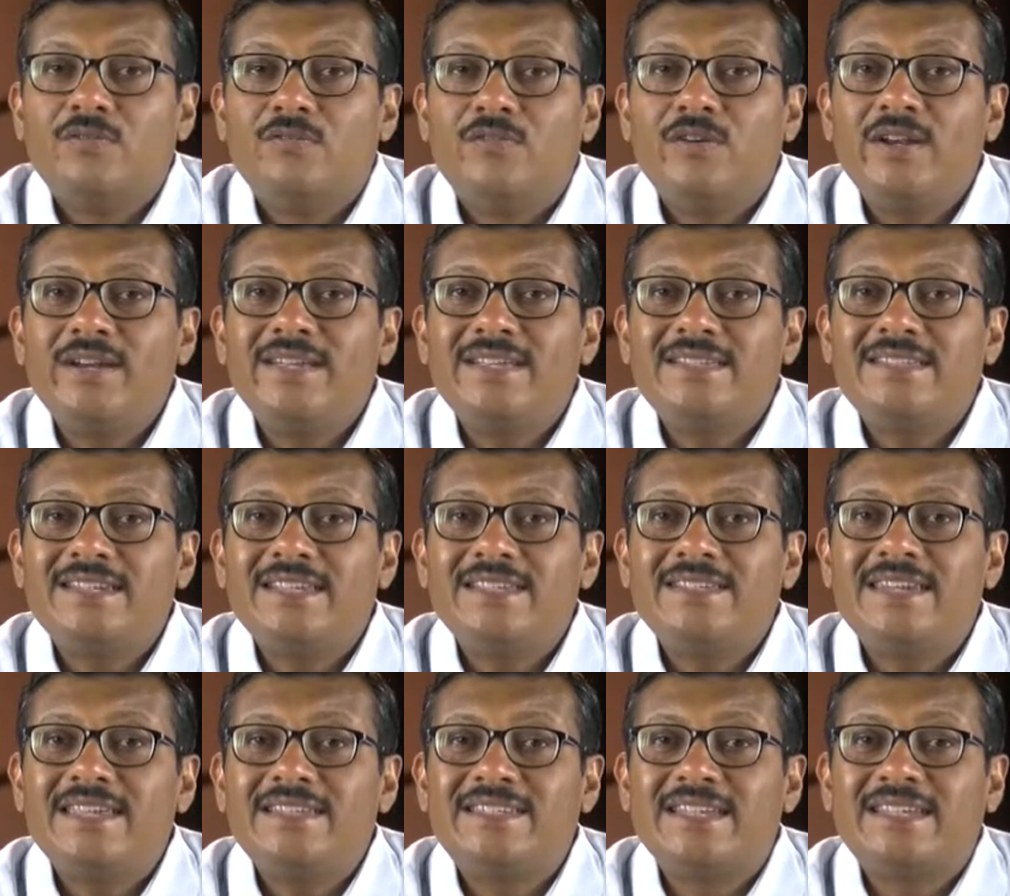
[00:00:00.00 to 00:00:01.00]
variously
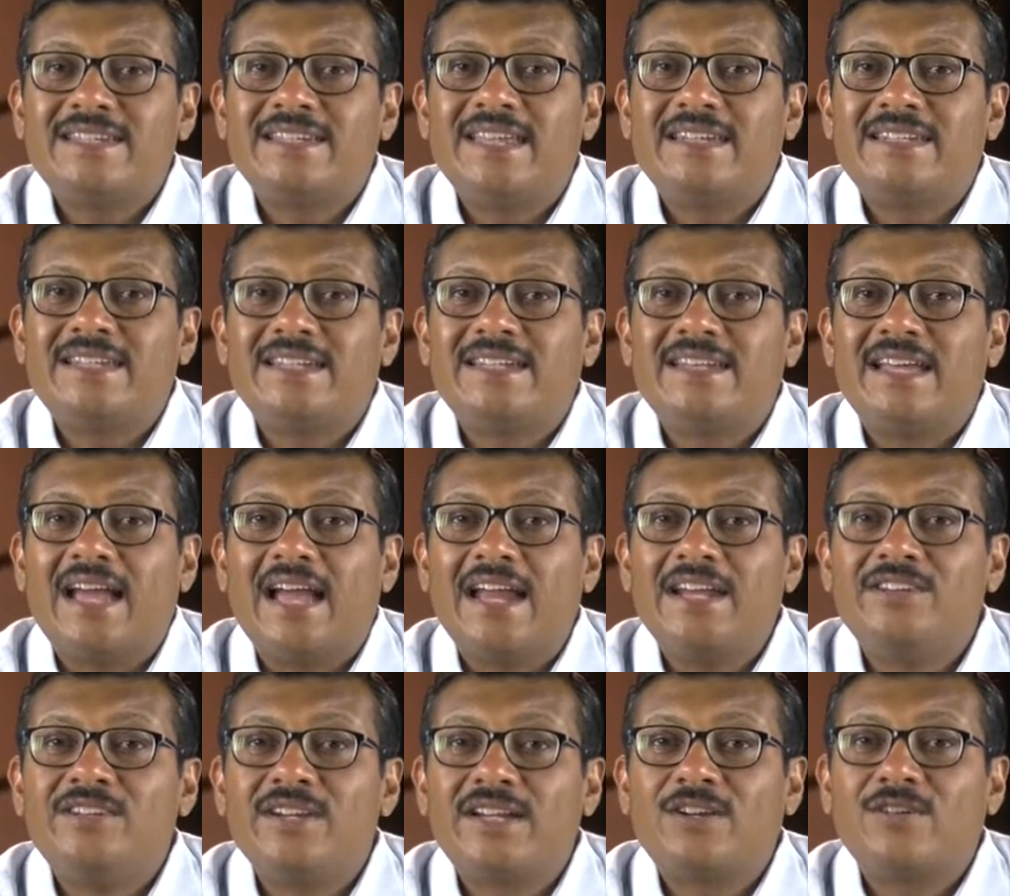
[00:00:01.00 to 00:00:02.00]
designated
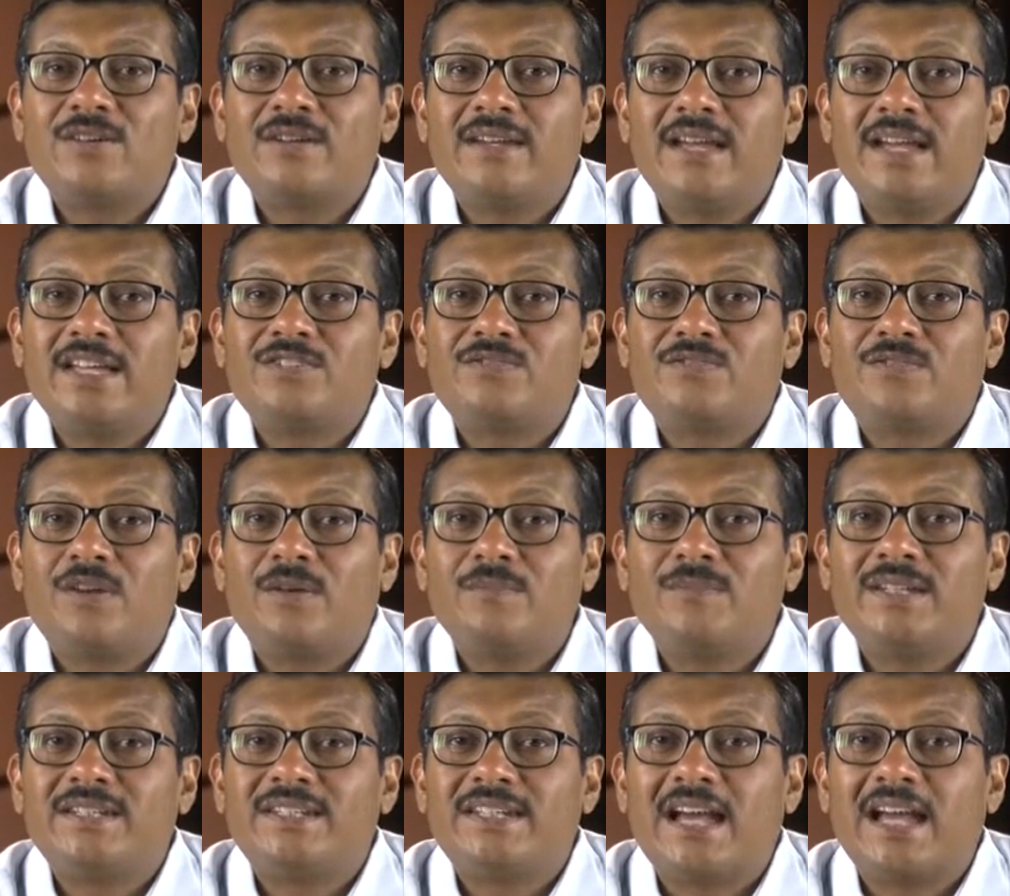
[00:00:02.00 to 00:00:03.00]
and recognized from
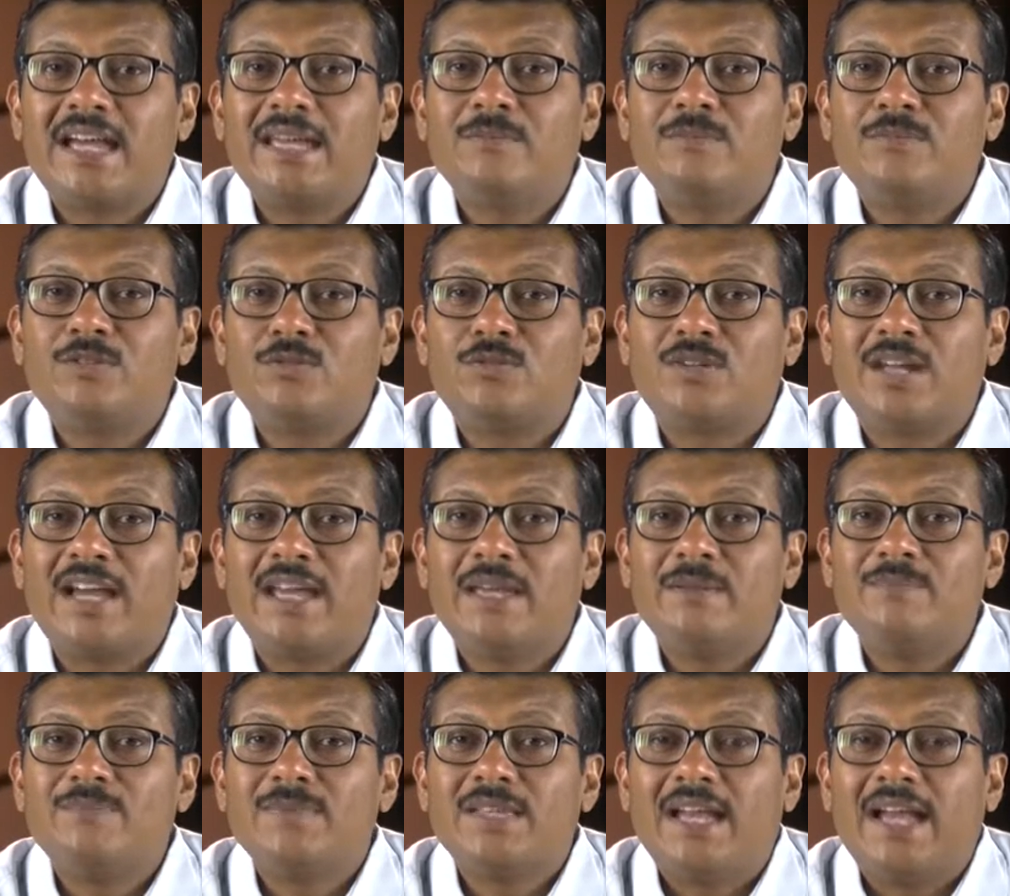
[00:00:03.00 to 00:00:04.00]
the time to
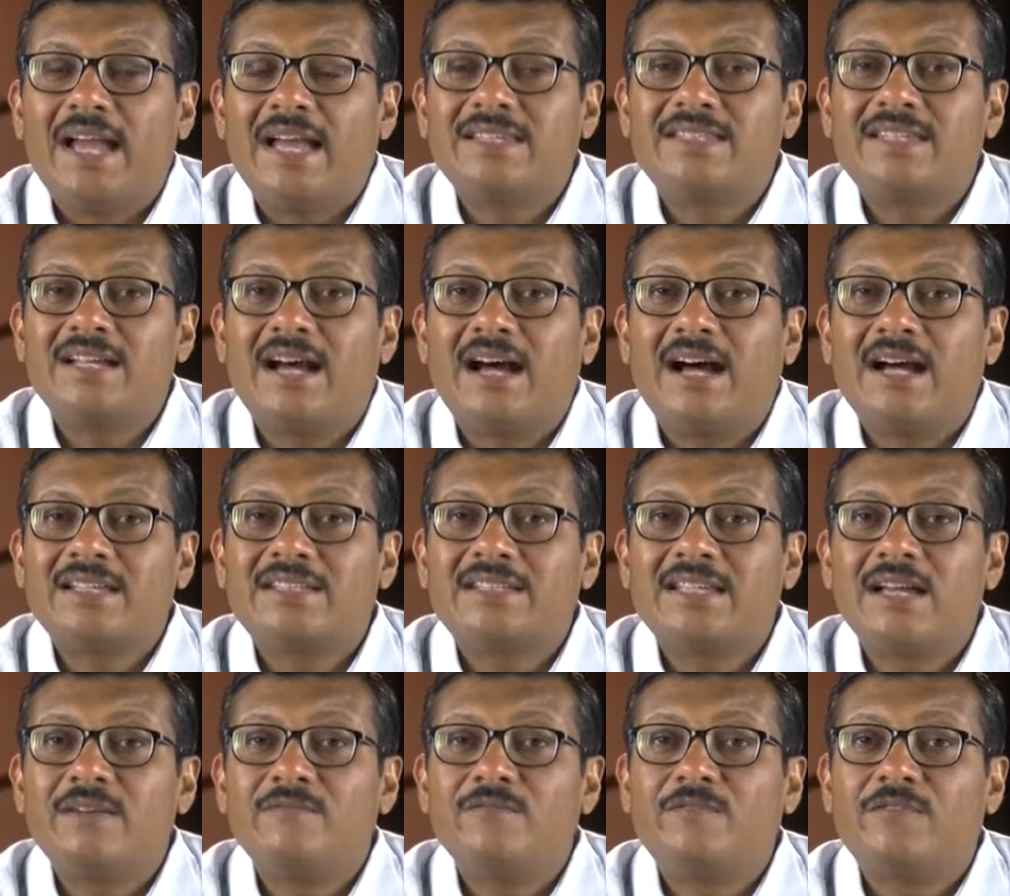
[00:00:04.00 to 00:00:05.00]
time as the
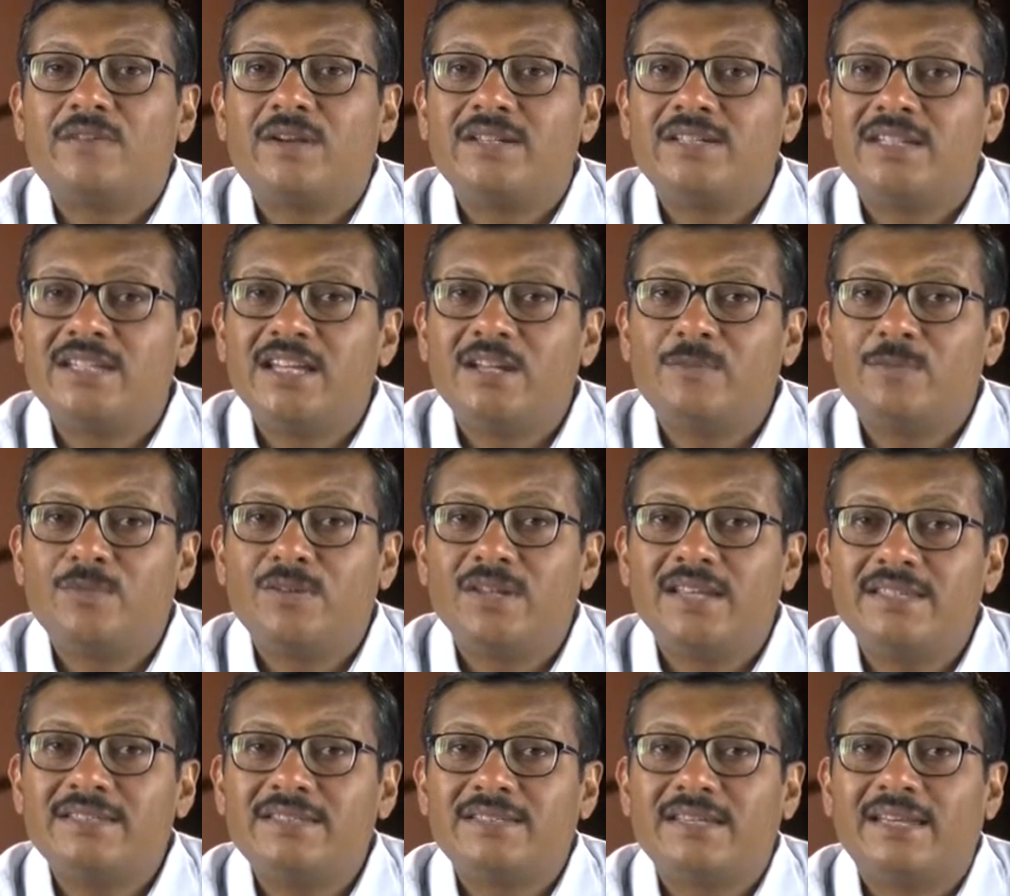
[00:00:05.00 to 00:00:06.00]
Assam Frontier
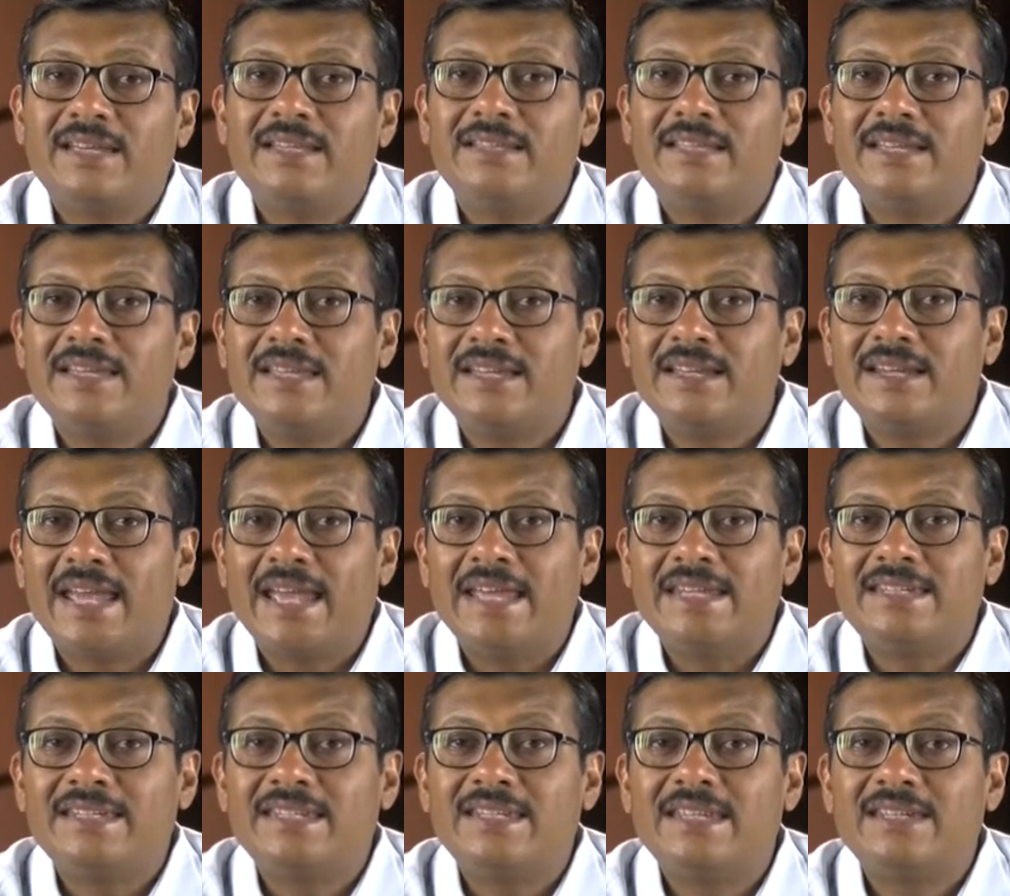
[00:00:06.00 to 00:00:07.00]
Police in the year
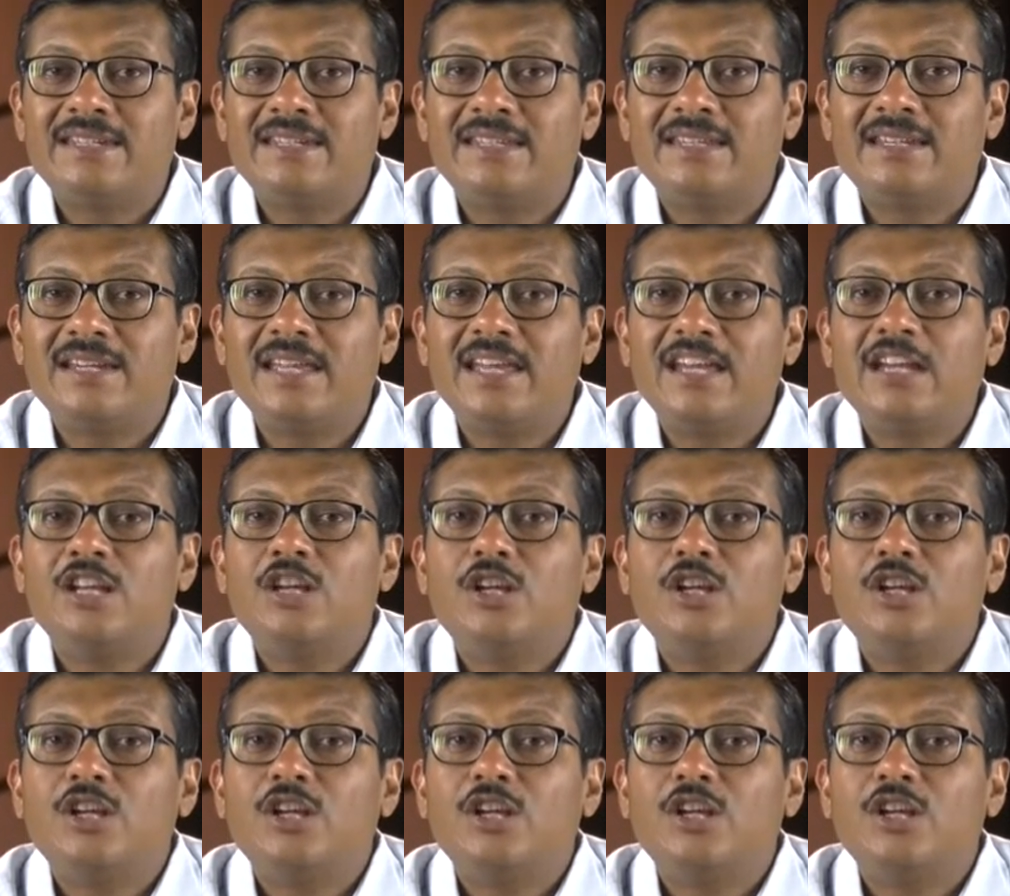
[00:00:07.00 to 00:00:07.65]
1883